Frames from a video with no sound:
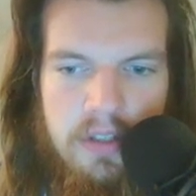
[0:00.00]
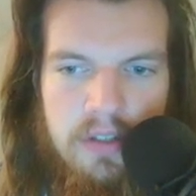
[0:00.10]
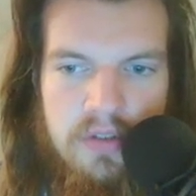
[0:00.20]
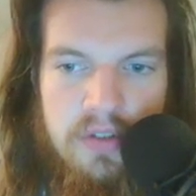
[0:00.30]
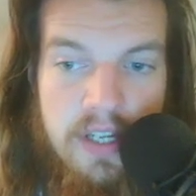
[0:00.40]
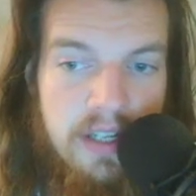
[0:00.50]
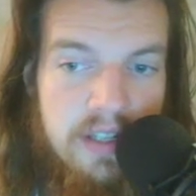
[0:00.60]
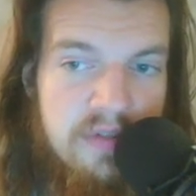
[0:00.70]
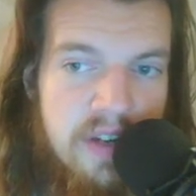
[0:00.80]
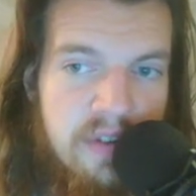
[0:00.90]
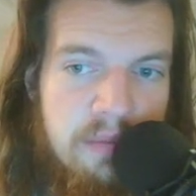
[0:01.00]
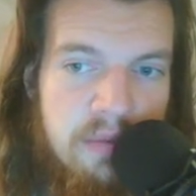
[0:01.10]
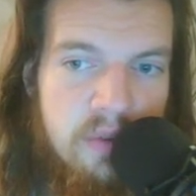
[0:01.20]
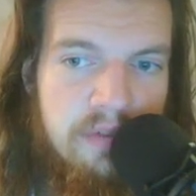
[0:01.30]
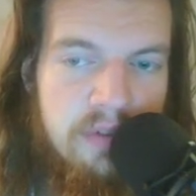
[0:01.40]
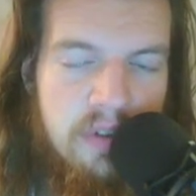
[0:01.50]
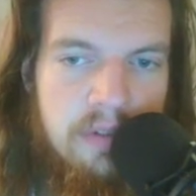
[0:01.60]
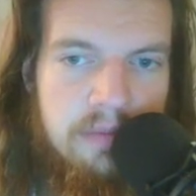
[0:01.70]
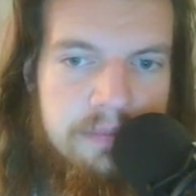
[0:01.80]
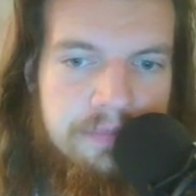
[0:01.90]
So yeah, it's very beautiful.
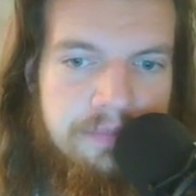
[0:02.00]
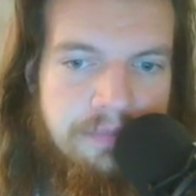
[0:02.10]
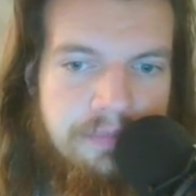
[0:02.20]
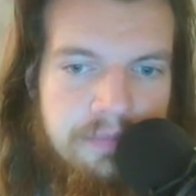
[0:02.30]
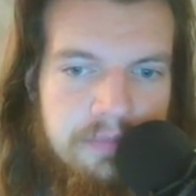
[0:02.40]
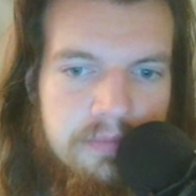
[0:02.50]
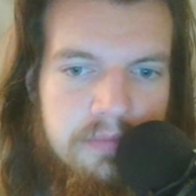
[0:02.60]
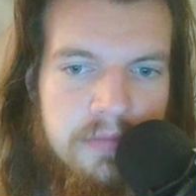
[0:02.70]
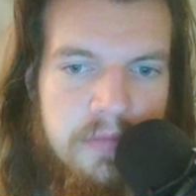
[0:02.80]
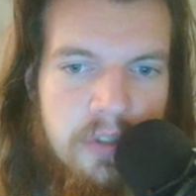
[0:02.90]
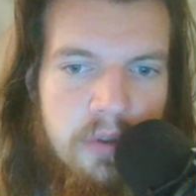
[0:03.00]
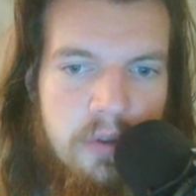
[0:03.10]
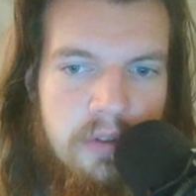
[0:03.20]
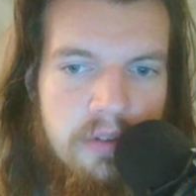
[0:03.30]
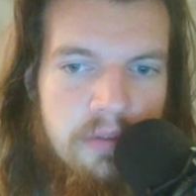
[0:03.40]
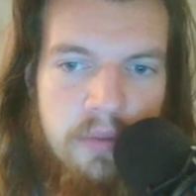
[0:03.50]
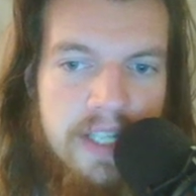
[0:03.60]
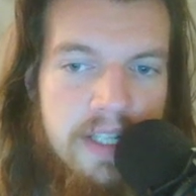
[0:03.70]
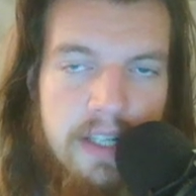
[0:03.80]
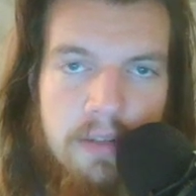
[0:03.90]
We
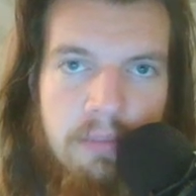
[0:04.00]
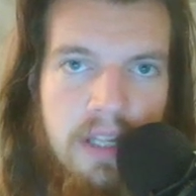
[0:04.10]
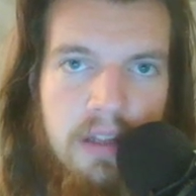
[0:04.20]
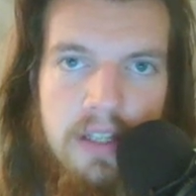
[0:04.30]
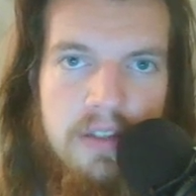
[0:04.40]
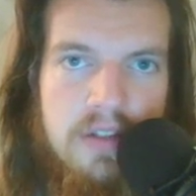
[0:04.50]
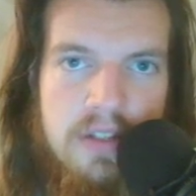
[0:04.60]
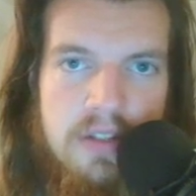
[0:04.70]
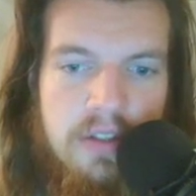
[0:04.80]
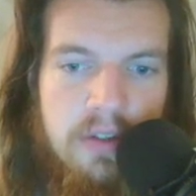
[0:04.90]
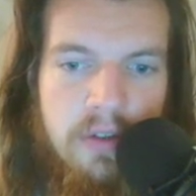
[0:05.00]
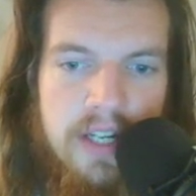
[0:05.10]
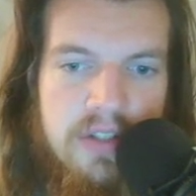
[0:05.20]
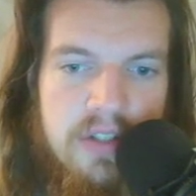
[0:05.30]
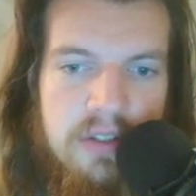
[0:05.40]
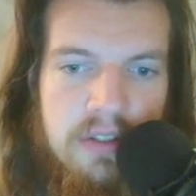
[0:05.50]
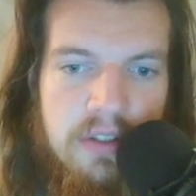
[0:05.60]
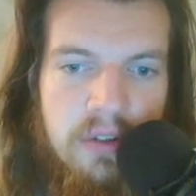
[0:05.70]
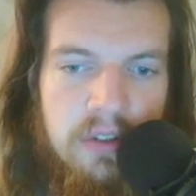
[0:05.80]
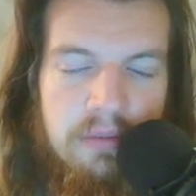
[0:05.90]
didn't build this.
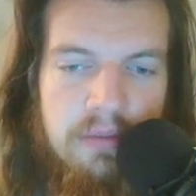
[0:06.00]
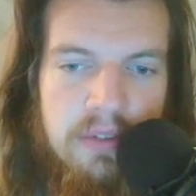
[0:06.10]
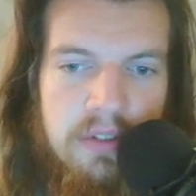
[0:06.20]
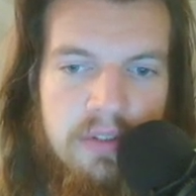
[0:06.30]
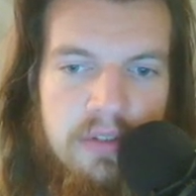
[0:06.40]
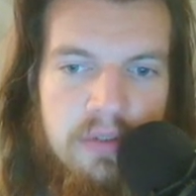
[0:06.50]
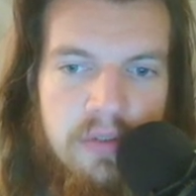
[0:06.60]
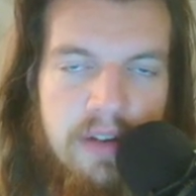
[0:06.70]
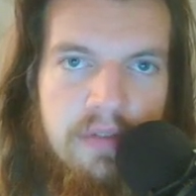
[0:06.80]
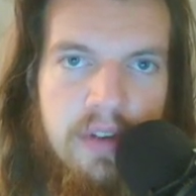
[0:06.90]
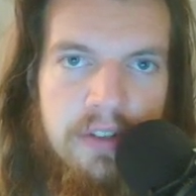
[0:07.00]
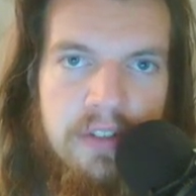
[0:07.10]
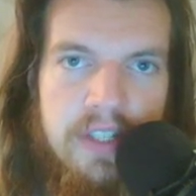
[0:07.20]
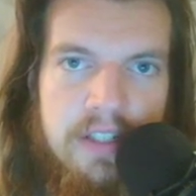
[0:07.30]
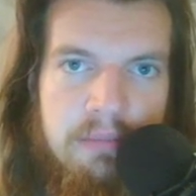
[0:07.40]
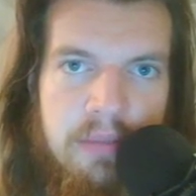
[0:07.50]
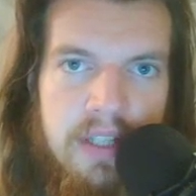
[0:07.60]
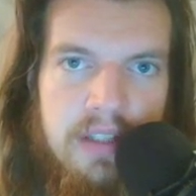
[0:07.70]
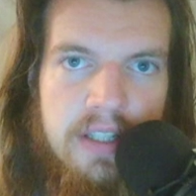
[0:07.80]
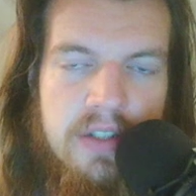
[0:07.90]
Your grandfather didn't
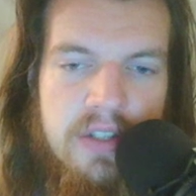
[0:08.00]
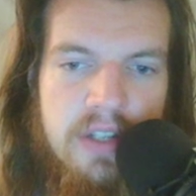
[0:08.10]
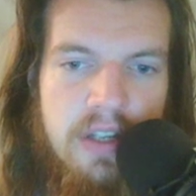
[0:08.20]
build this.